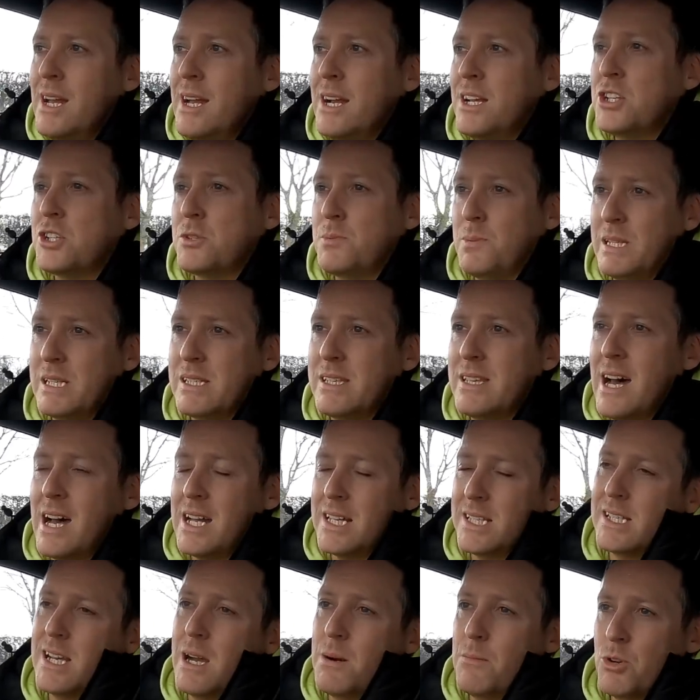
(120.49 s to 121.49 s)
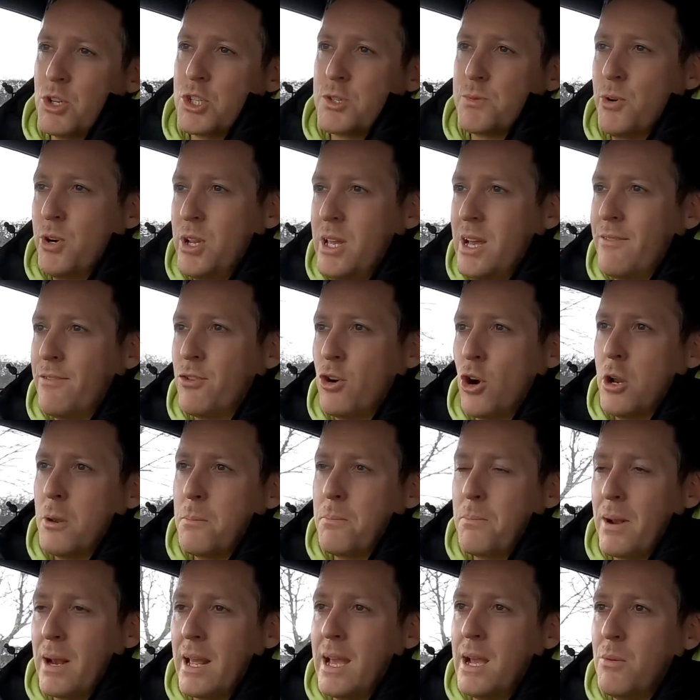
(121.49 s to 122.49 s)
It just means that's how much money I've got to
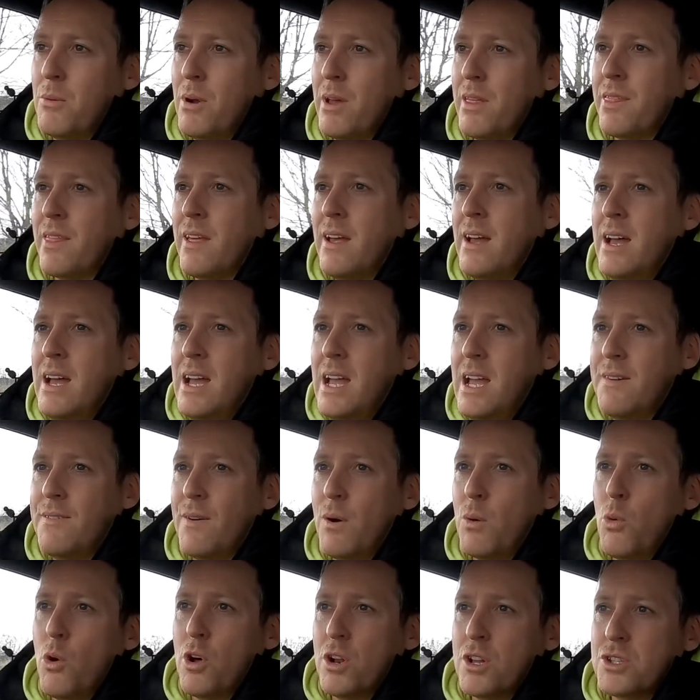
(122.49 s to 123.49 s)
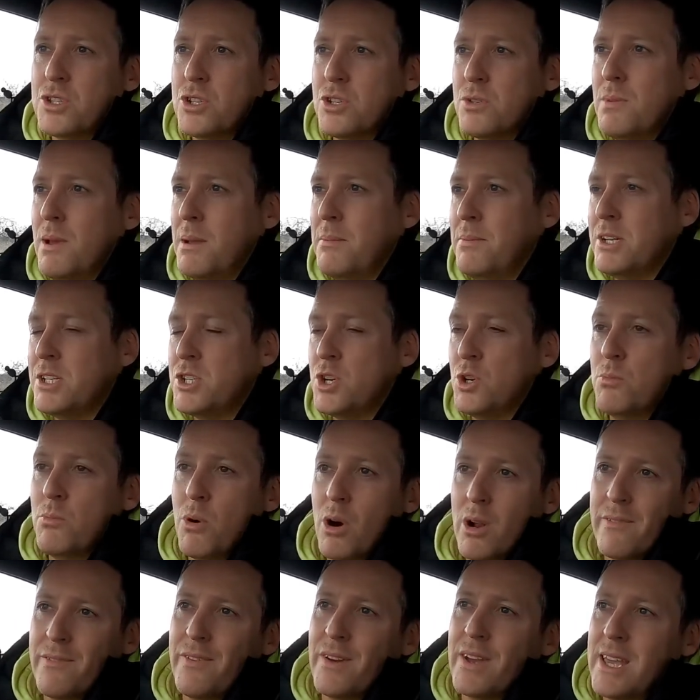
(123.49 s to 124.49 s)
play with if I wanted to maybe do
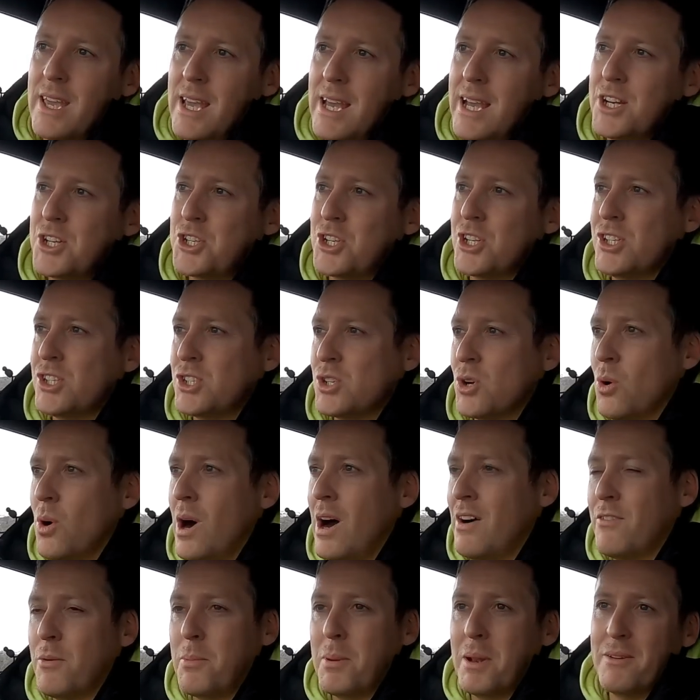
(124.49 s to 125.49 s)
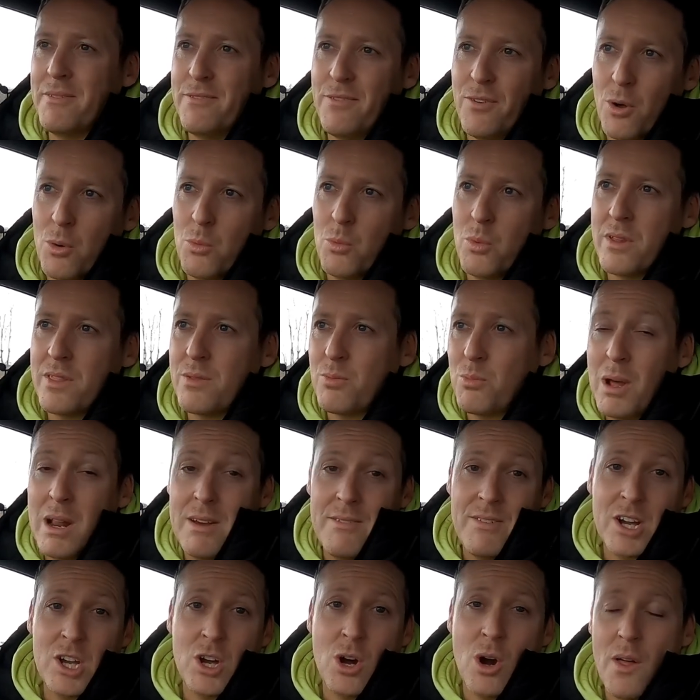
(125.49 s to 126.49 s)
modifications or have a bit of fun with
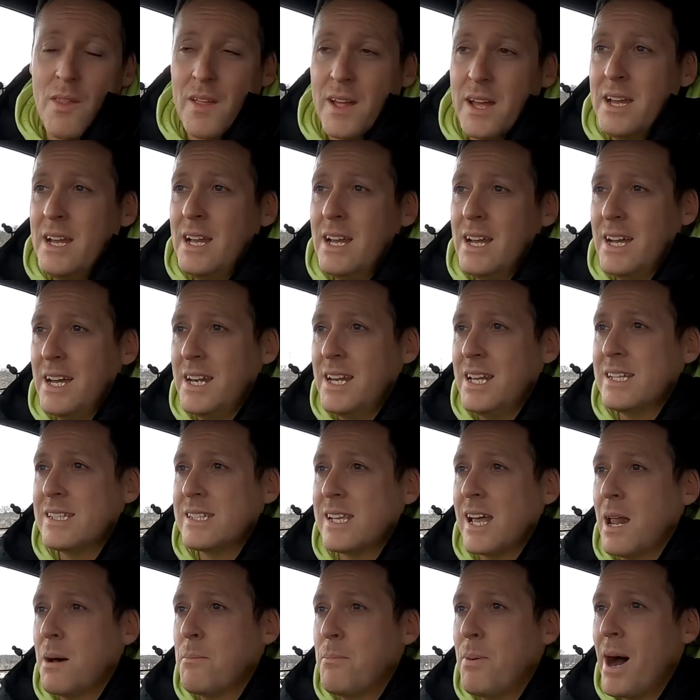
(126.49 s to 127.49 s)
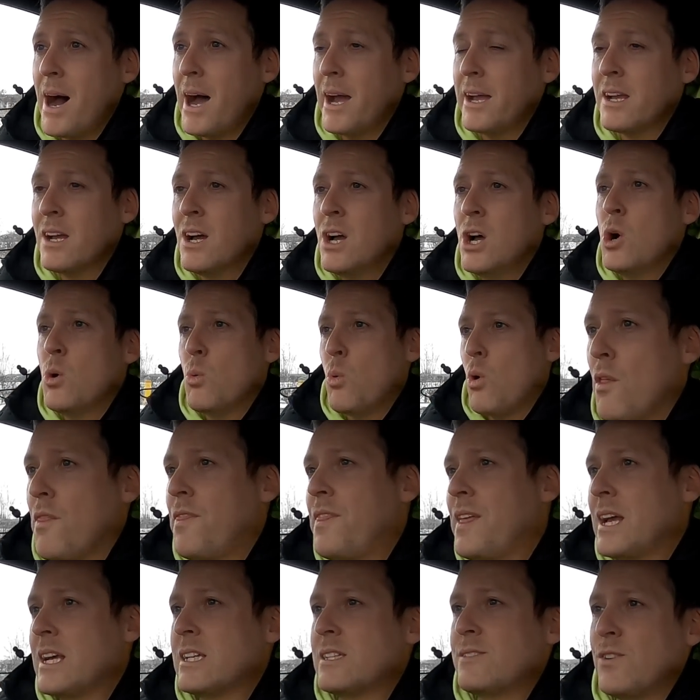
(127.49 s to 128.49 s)
whatever car that it is that I buy. One
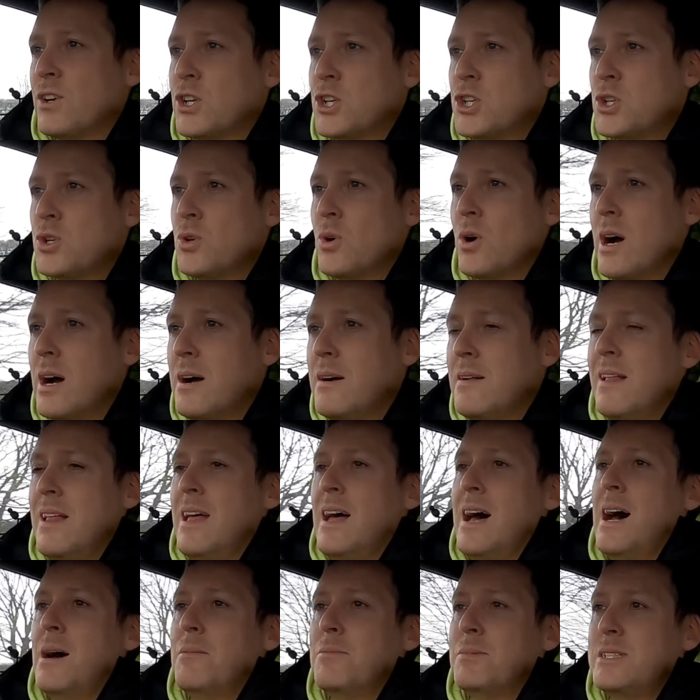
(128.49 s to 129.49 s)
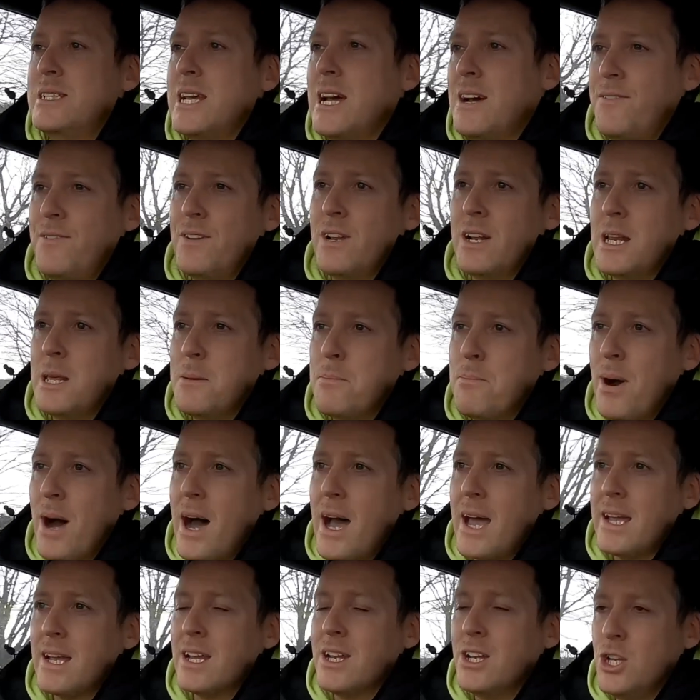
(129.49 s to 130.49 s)
thing is for sure, I'm definitely
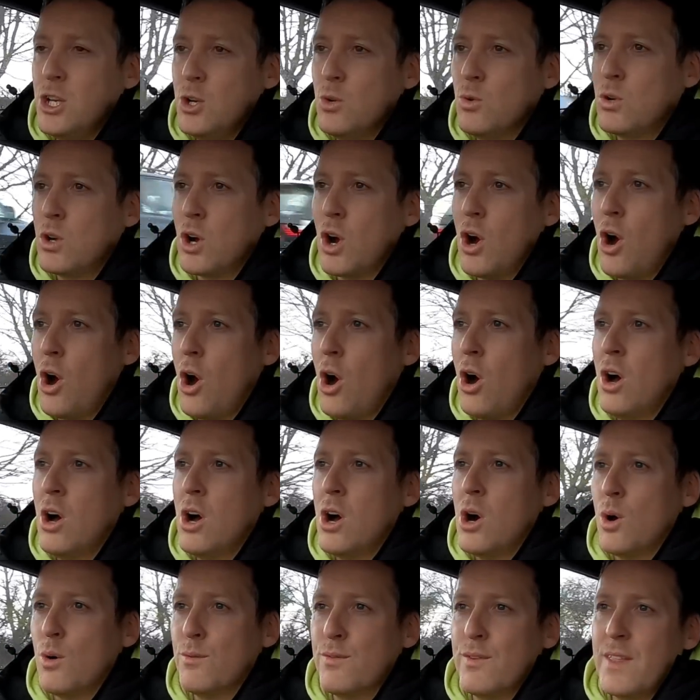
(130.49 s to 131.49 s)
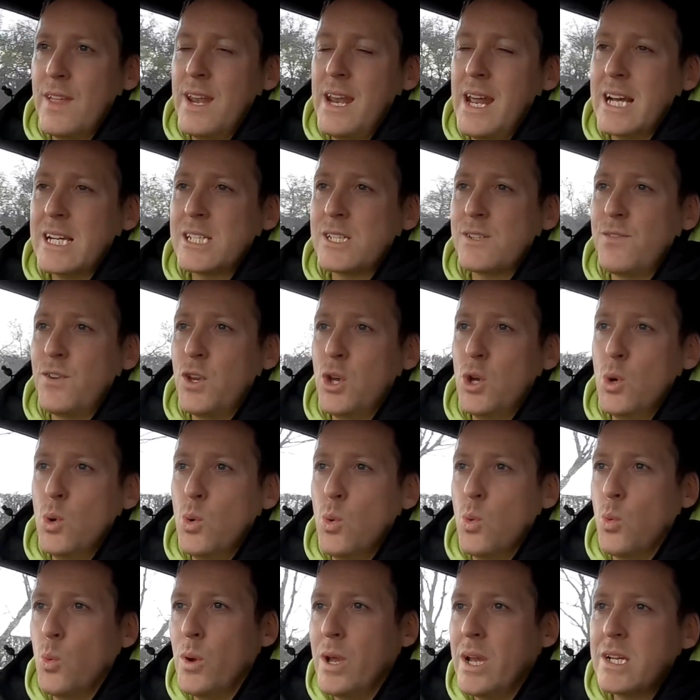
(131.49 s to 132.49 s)
buying a new car over the next few
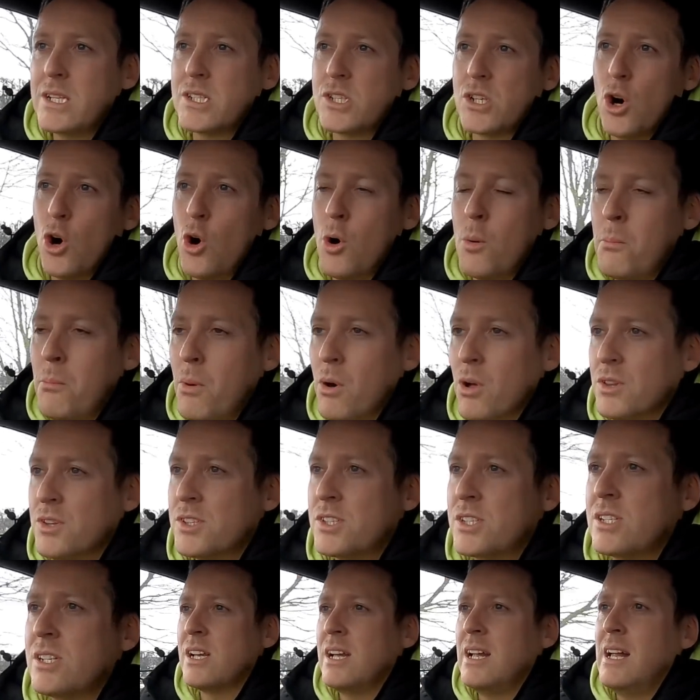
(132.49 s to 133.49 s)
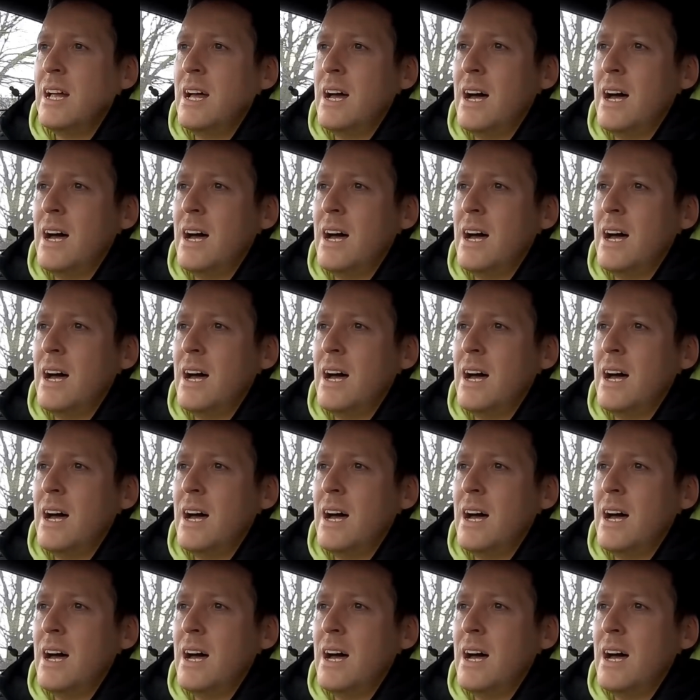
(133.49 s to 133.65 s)
weeks or months.